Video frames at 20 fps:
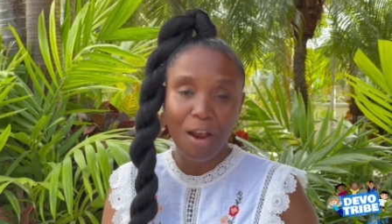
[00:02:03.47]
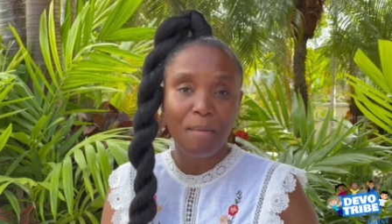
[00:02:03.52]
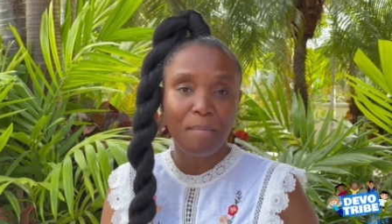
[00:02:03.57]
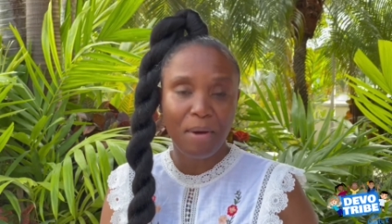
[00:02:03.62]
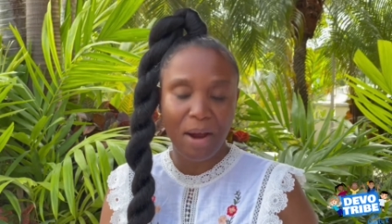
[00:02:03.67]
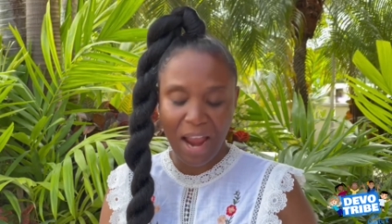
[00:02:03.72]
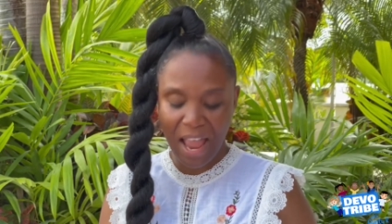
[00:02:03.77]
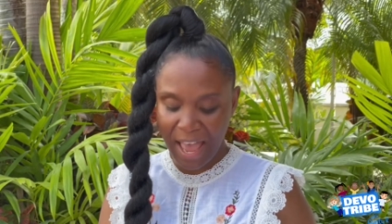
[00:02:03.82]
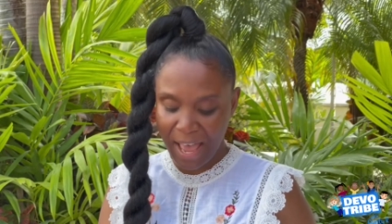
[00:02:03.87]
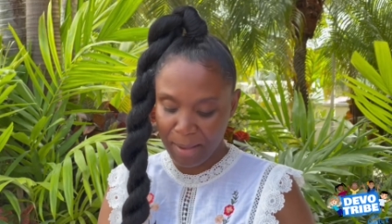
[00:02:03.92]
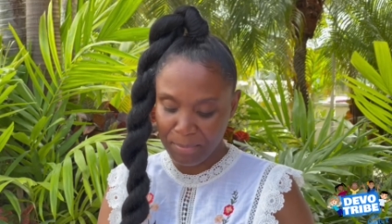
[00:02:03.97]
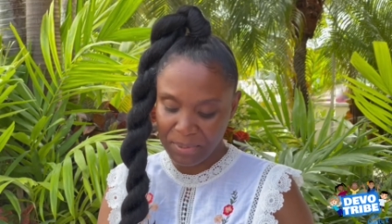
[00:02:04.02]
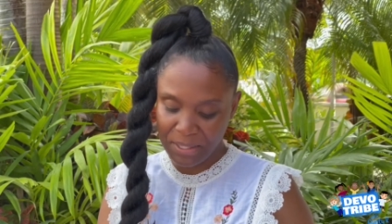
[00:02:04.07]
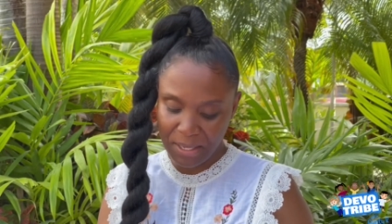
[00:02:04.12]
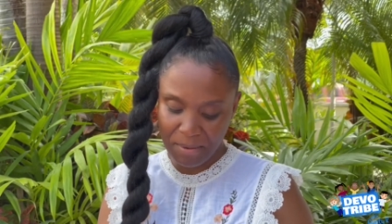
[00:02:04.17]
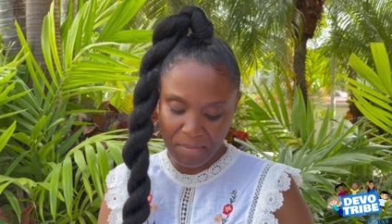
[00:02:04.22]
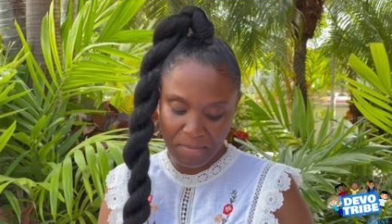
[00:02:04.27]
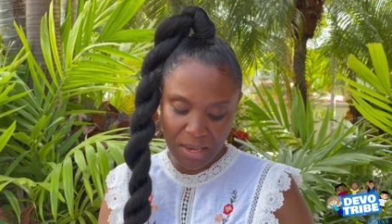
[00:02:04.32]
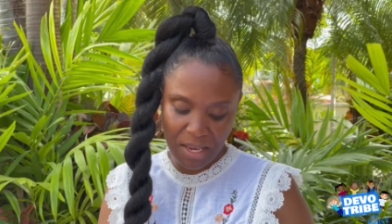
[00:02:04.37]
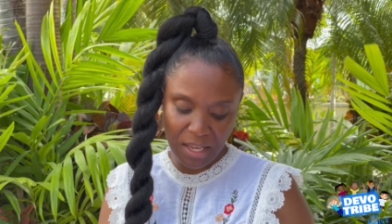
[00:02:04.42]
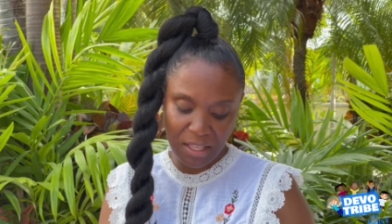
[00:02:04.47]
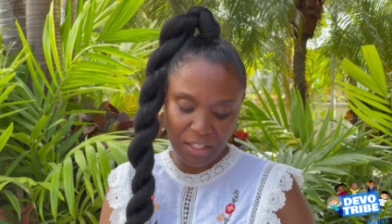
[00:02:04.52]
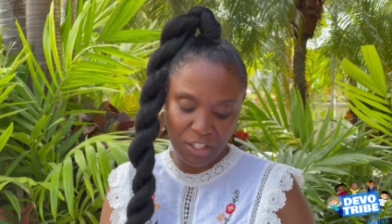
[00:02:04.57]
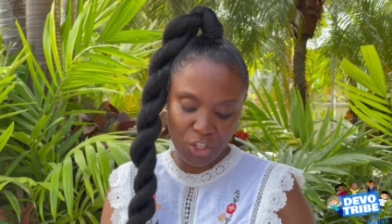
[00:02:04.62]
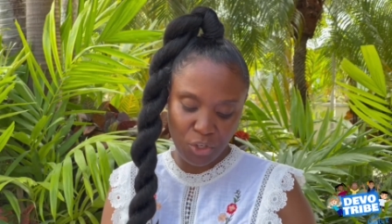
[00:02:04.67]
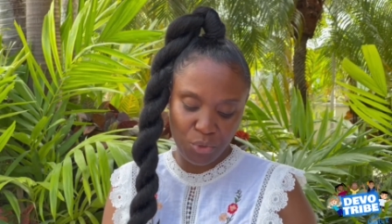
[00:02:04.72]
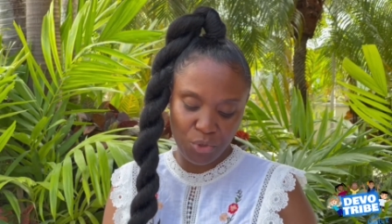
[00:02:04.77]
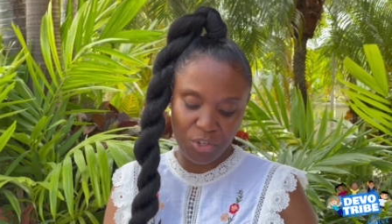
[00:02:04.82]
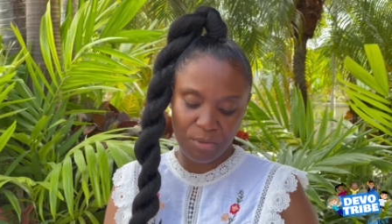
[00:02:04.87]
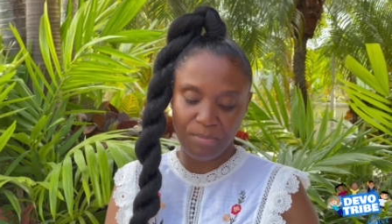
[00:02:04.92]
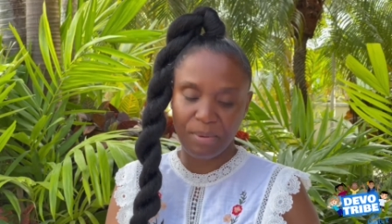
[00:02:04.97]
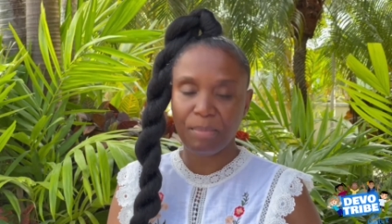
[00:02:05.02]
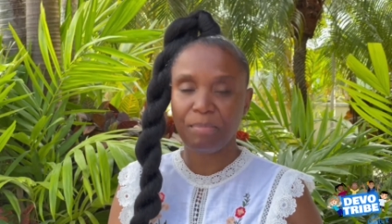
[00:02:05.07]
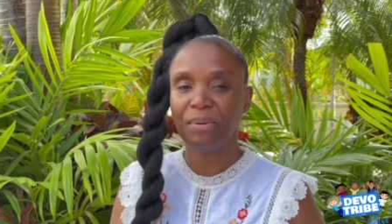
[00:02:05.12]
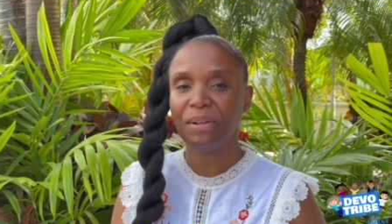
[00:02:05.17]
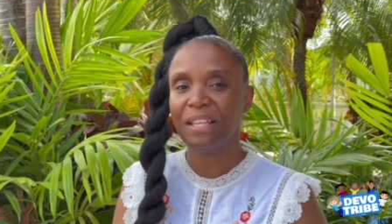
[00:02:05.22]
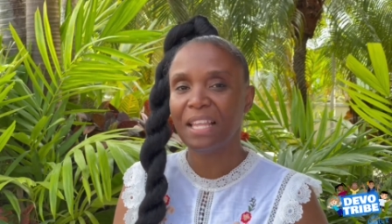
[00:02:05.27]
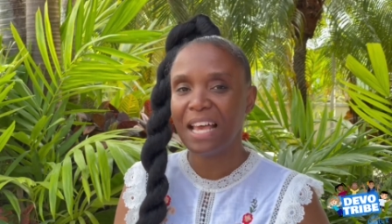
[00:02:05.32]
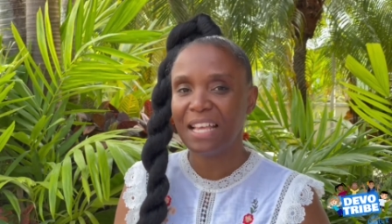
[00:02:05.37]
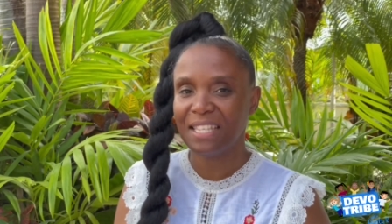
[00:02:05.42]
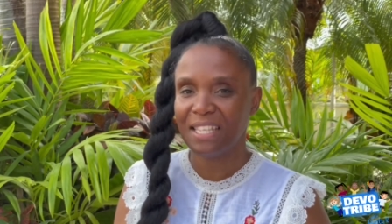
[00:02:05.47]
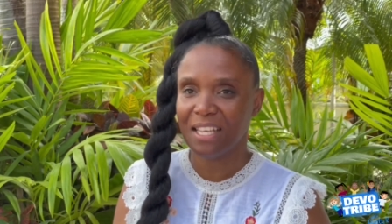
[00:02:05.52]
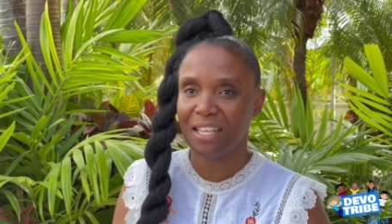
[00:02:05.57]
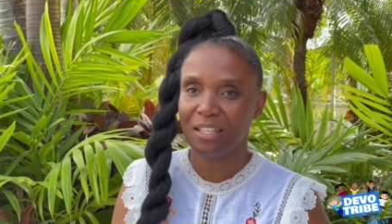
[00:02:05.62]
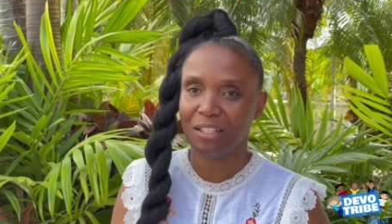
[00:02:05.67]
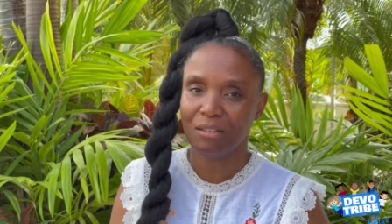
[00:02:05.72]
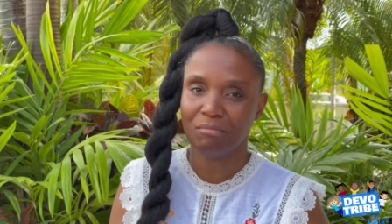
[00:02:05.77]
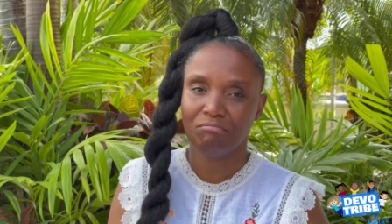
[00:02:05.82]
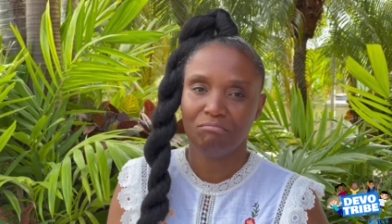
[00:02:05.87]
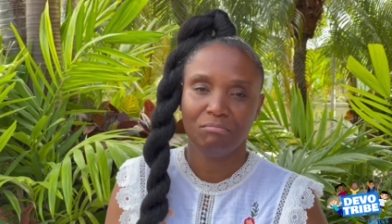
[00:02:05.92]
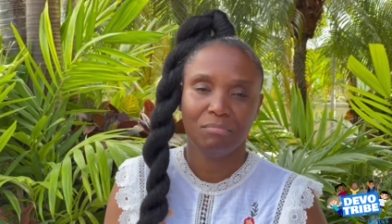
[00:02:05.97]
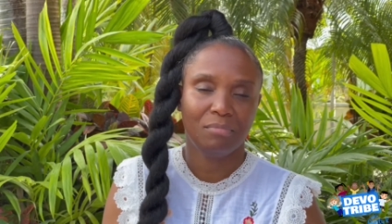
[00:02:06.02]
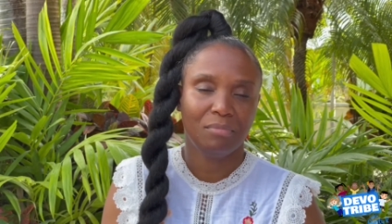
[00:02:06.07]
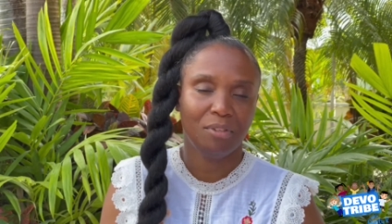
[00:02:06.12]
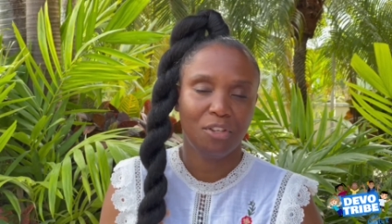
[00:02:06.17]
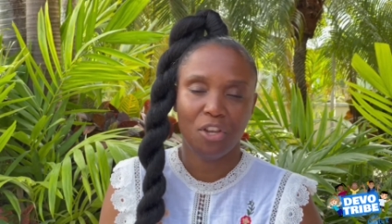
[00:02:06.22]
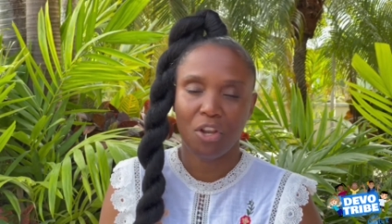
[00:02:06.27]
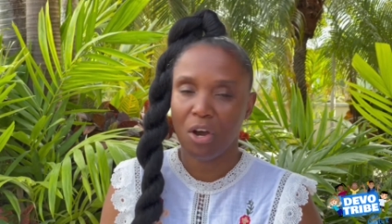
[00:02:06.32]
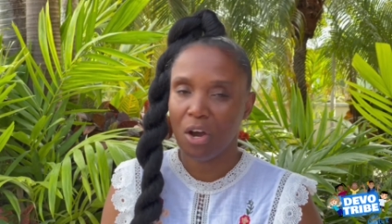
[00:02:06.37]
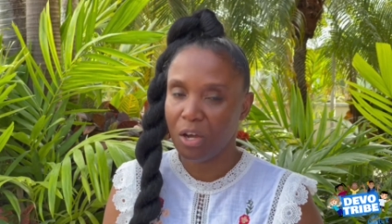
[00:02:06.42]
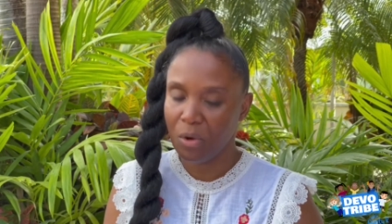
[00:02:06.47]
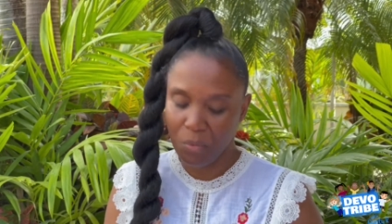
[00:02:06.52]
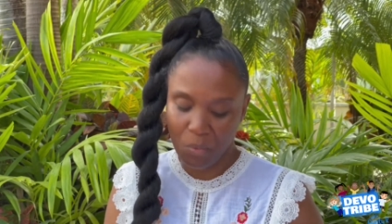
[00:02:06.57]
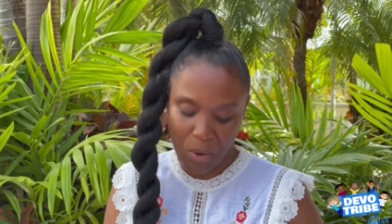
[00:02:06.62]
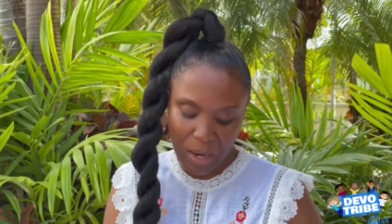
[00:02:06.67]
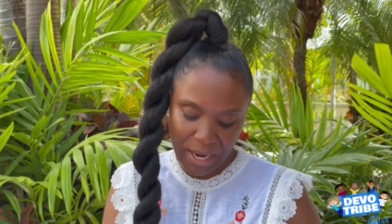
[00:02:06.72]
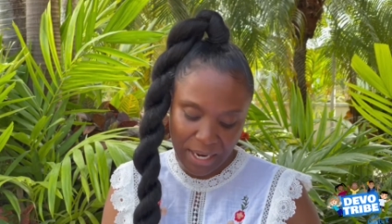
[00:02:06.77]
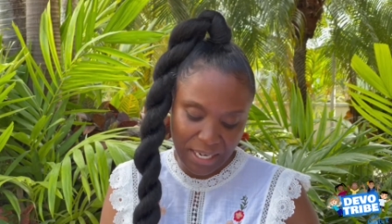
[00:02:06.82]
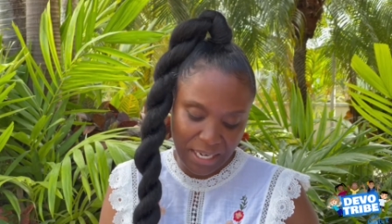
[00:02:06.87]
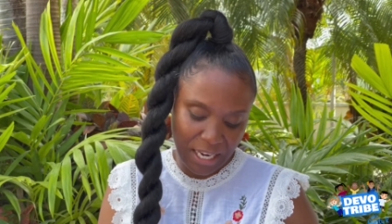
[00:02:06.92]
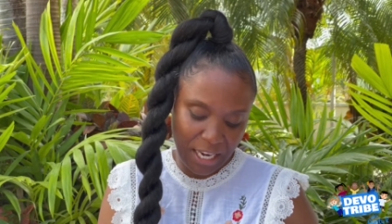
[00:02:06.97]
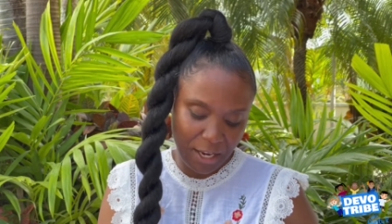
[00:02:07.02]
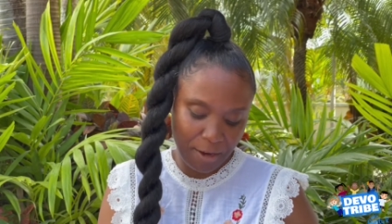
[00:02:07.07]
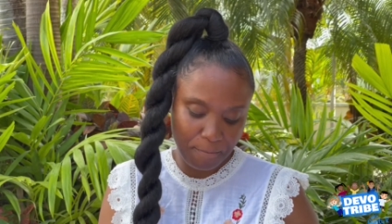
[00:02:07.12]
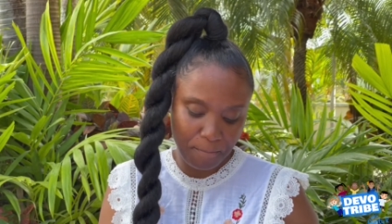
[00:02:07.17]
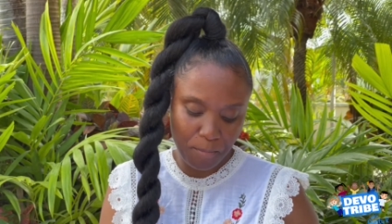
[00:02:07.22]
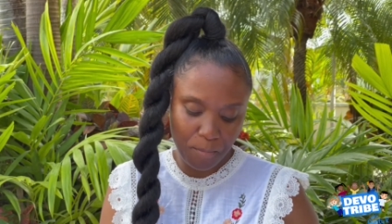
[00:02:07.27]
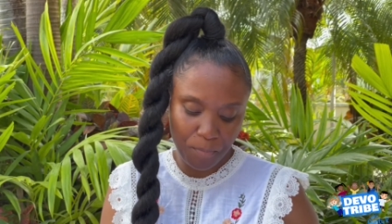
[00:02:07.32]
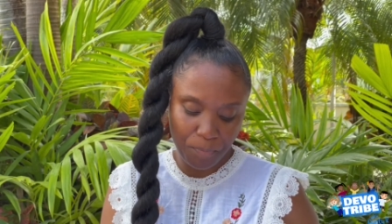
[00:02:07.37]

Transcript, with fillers: Perhaps it means you should be pleasant, not whining.